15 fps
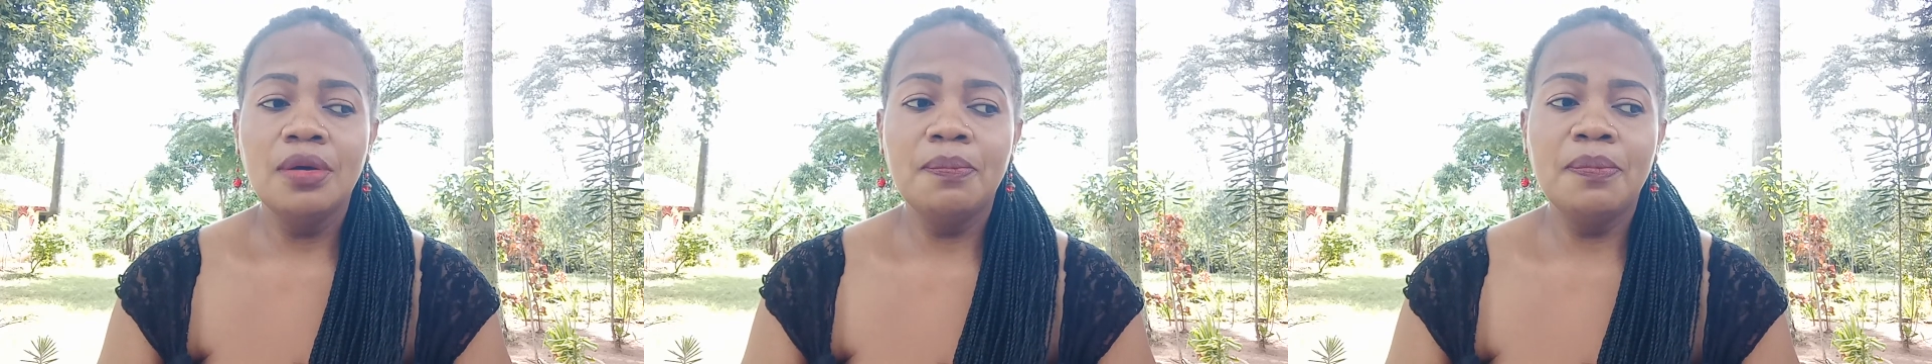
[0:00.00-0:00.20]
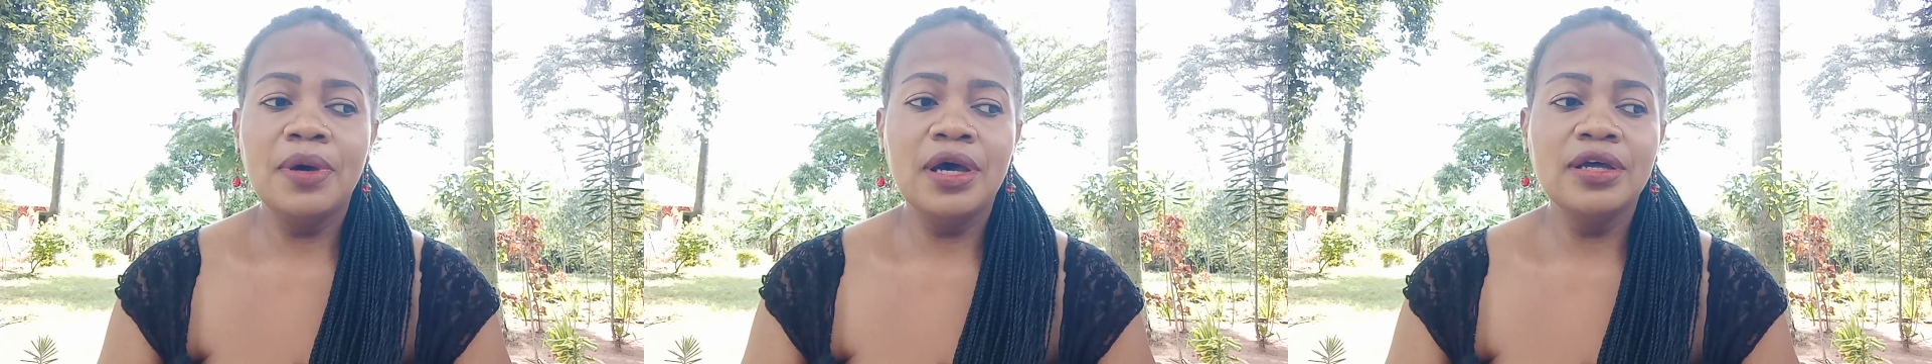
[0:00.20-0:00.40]

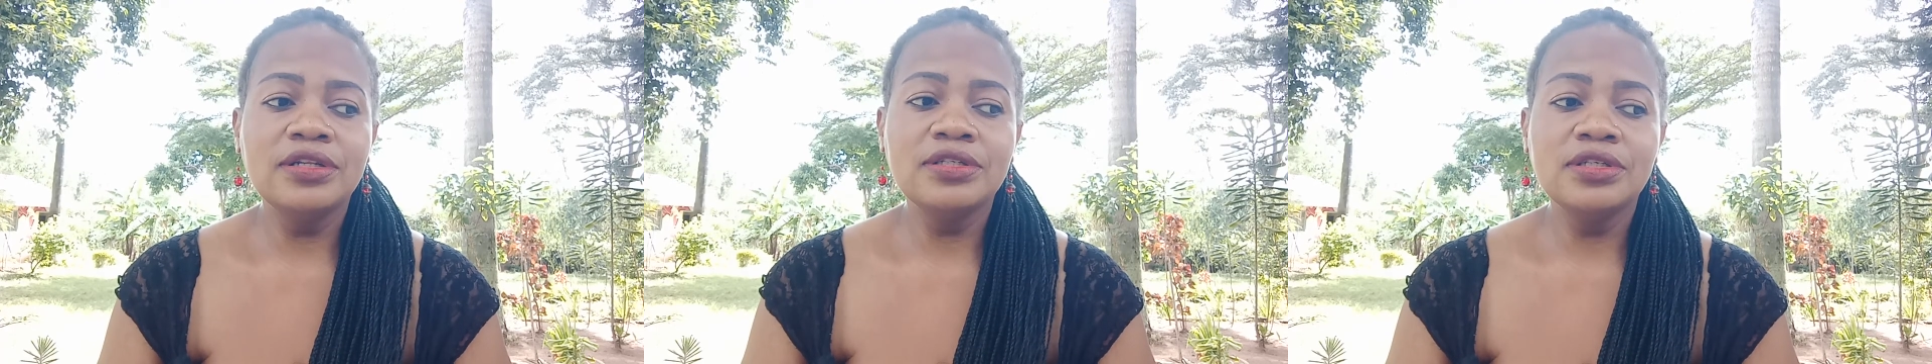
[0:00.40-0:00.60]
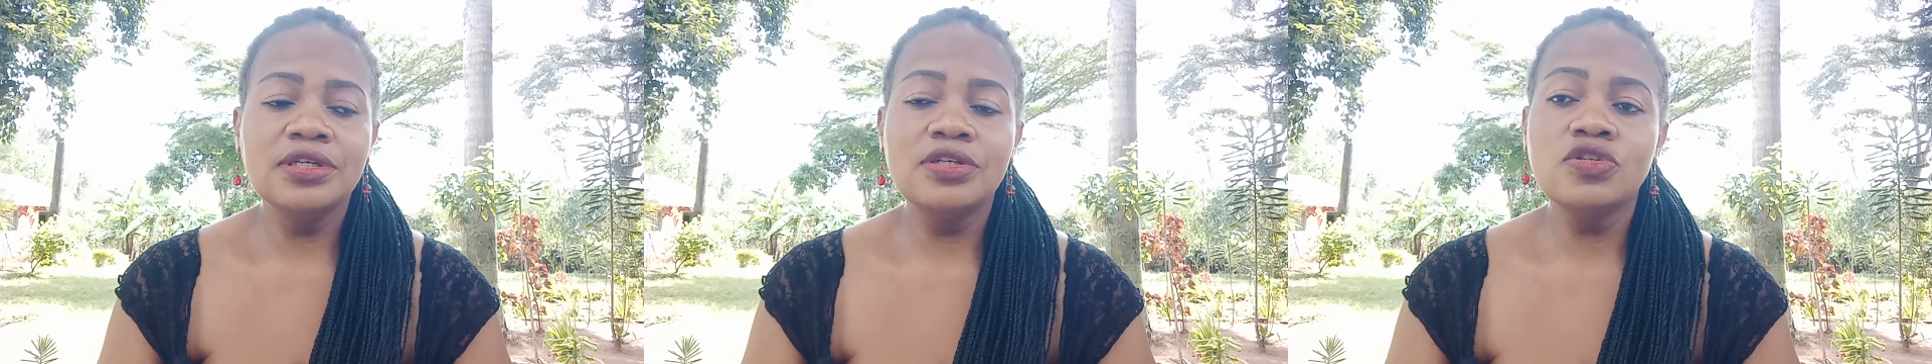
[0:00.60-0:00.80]
but
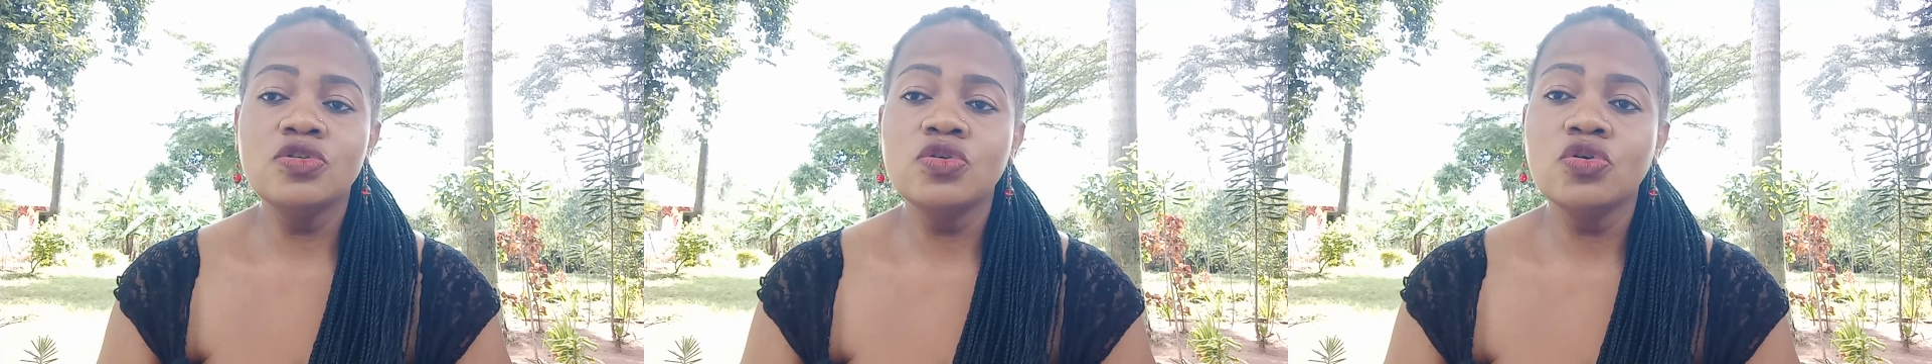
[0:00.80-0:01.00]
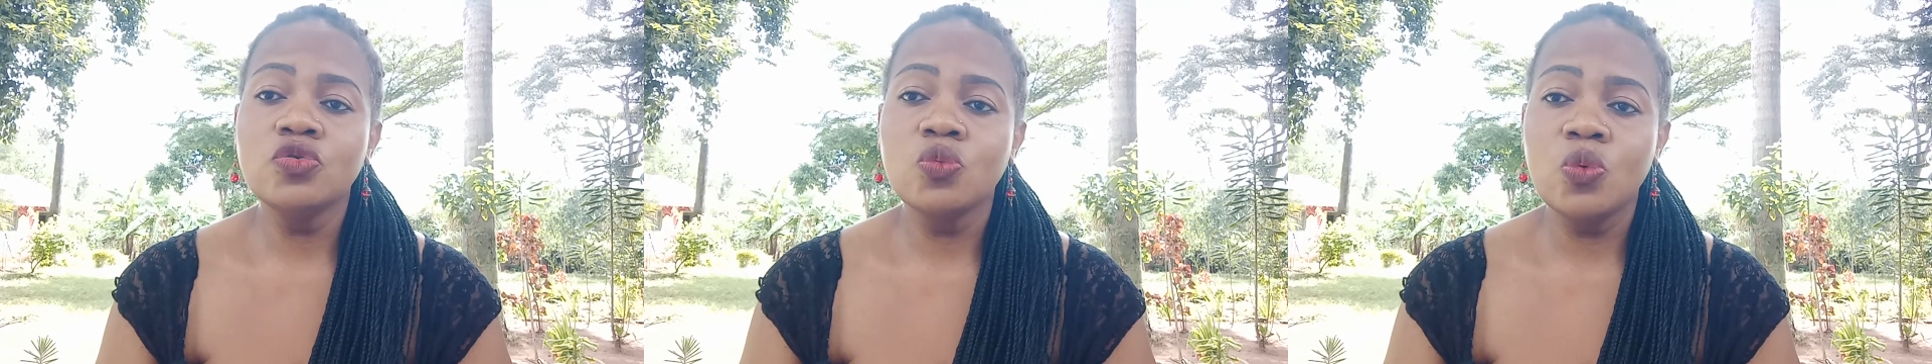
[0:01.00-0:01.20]
it's
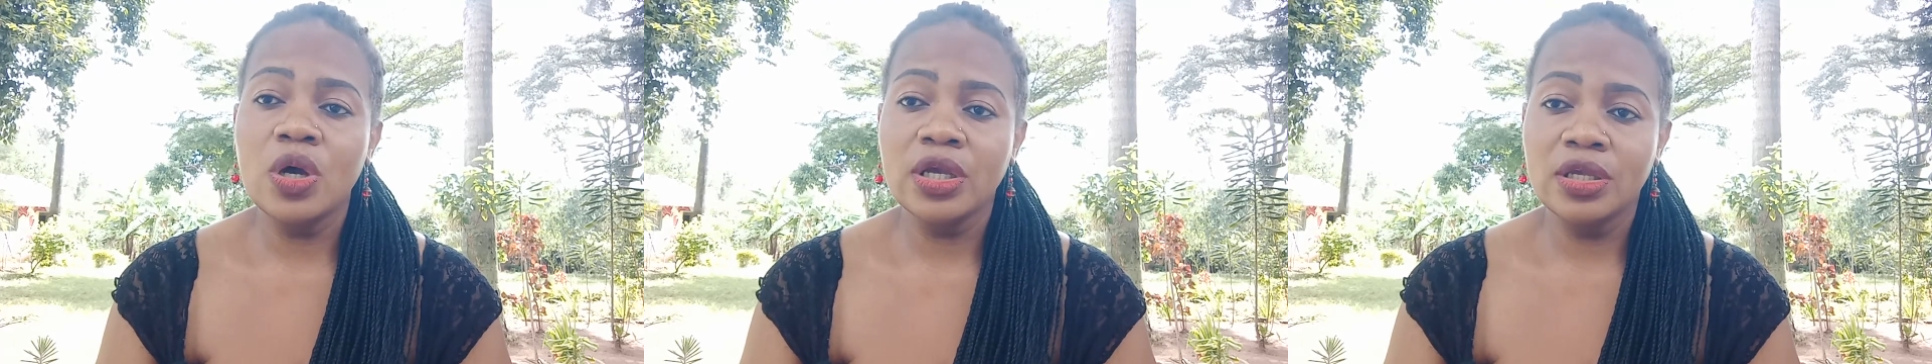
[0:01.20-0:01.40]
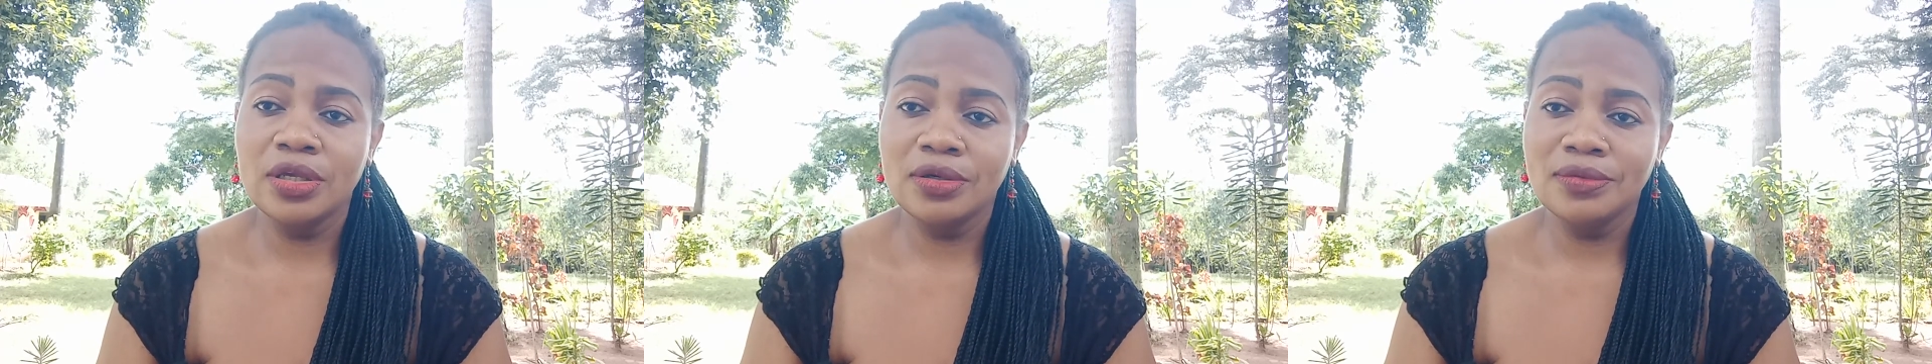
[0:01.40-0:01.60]
not
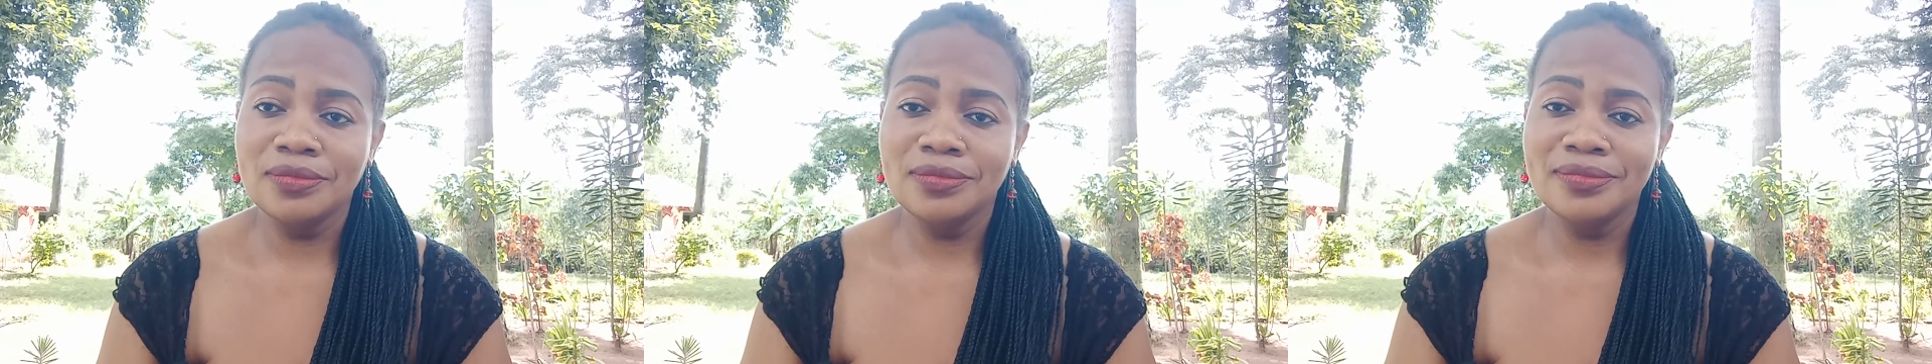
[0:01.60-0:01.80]
working.